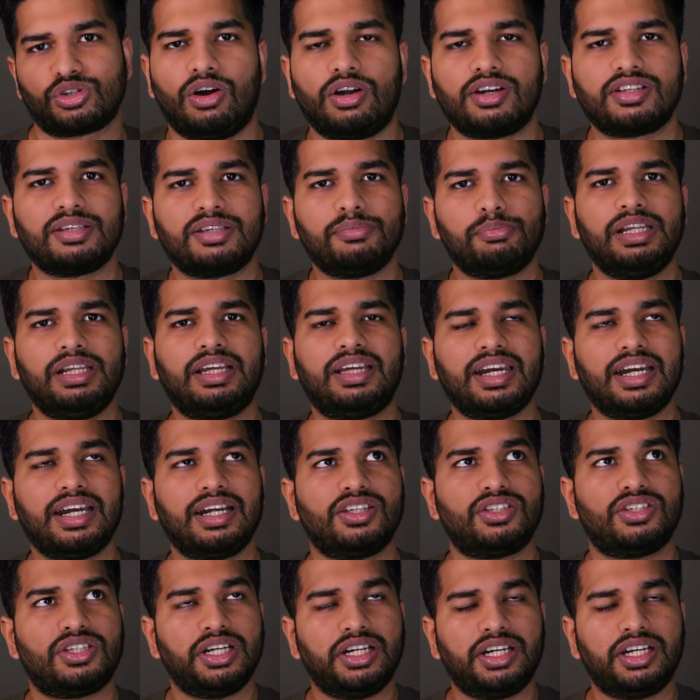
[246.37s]
or simply create a
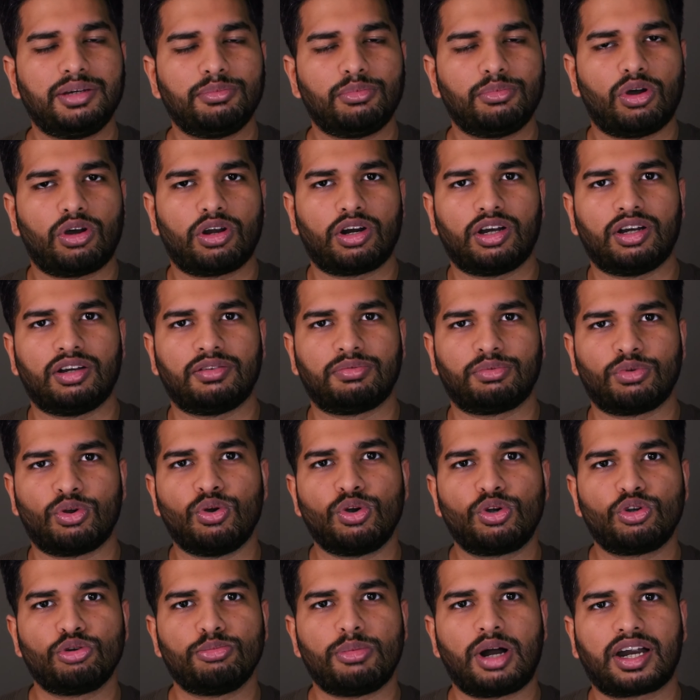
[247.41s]
GTM or a
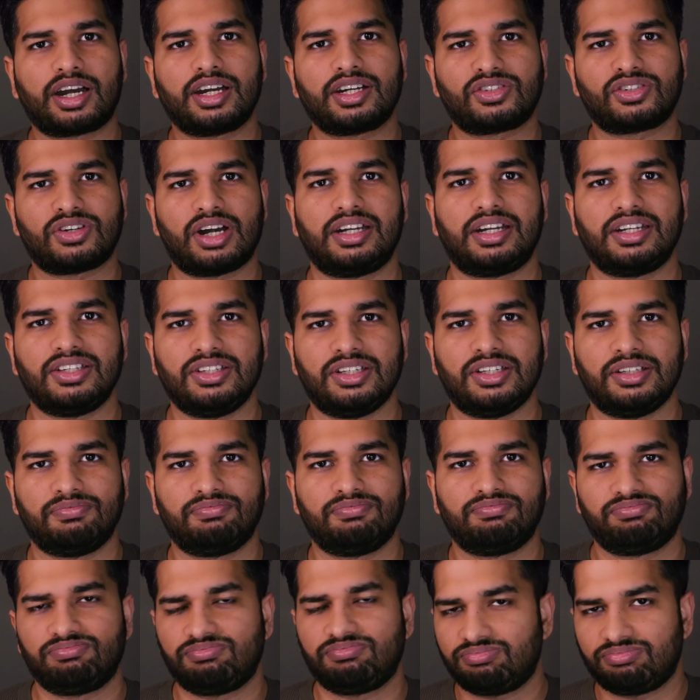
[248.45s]
go-to-market strategy.
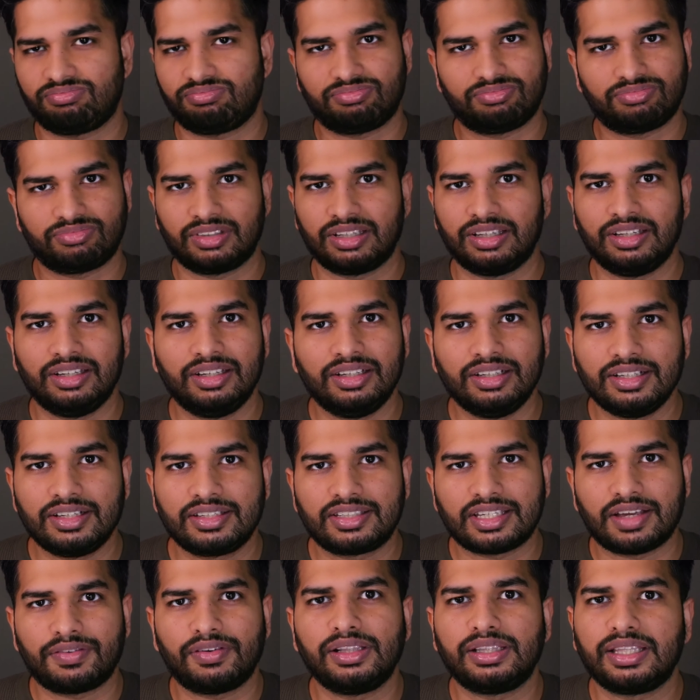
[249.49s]

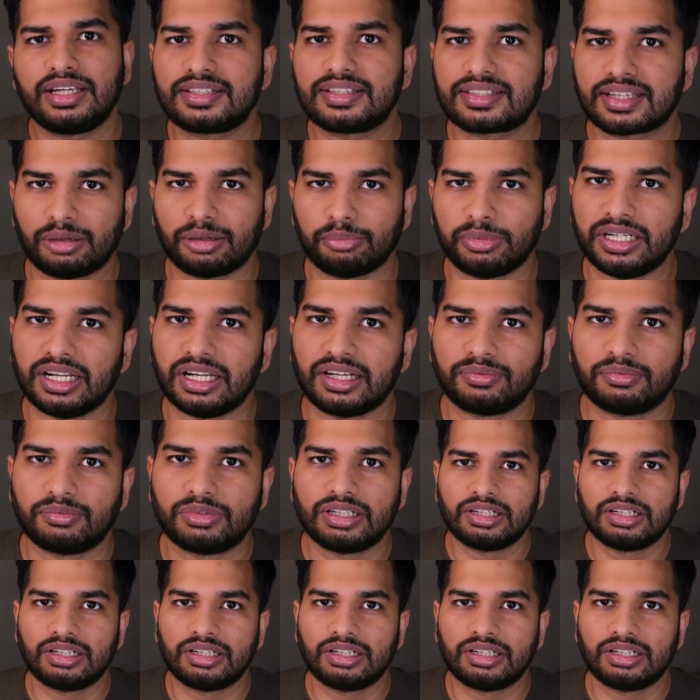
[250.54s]
Several things can be done.